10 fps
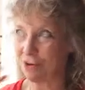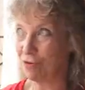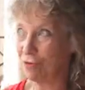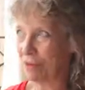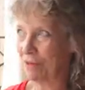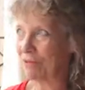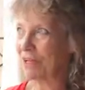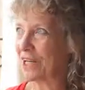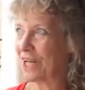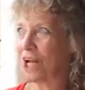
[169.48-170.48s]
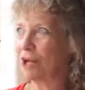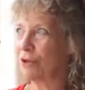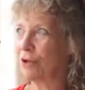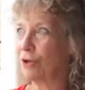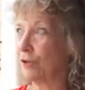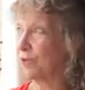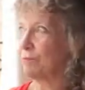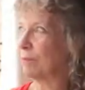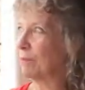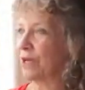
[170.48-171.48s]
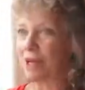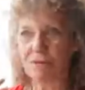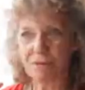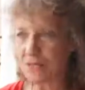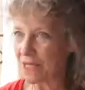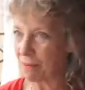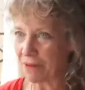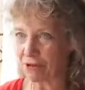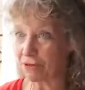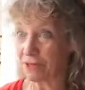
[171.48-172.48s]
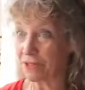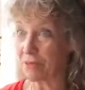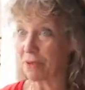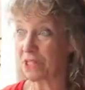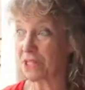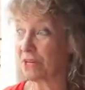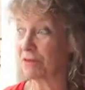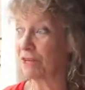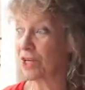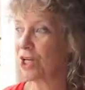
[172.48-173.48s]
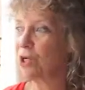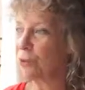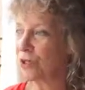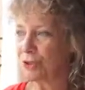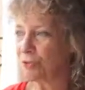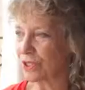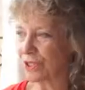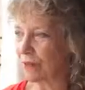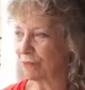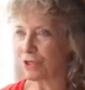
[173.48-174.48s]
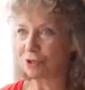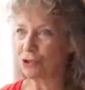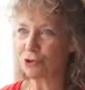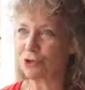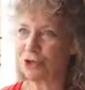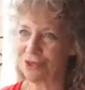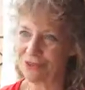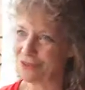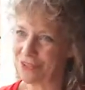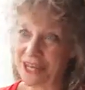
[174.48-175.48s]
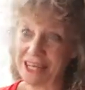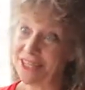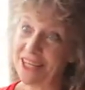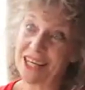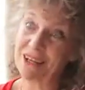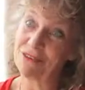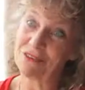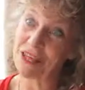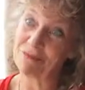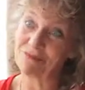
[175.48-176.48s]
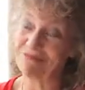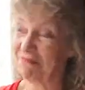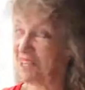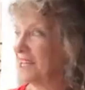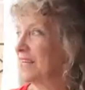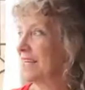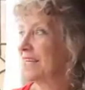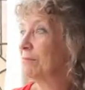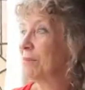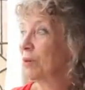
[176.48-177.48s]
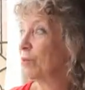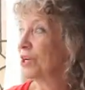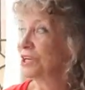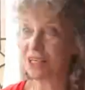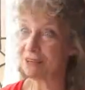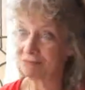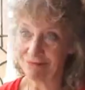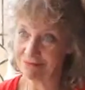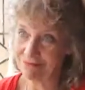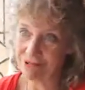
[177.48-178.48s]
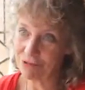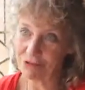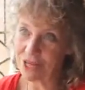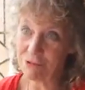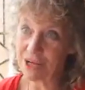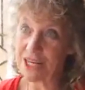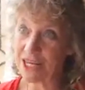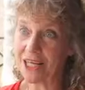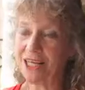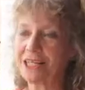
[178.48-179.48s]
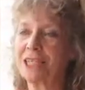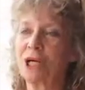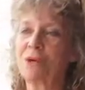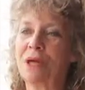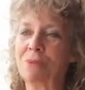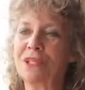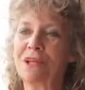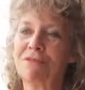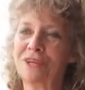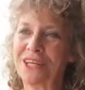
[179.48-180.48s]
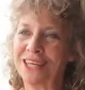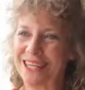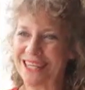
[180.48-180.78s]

overwhelming feeling. I got lots of people who came from the same background as myself, which was absolute joy, because I hadn't encountered that in my working career, really. So that was lovely.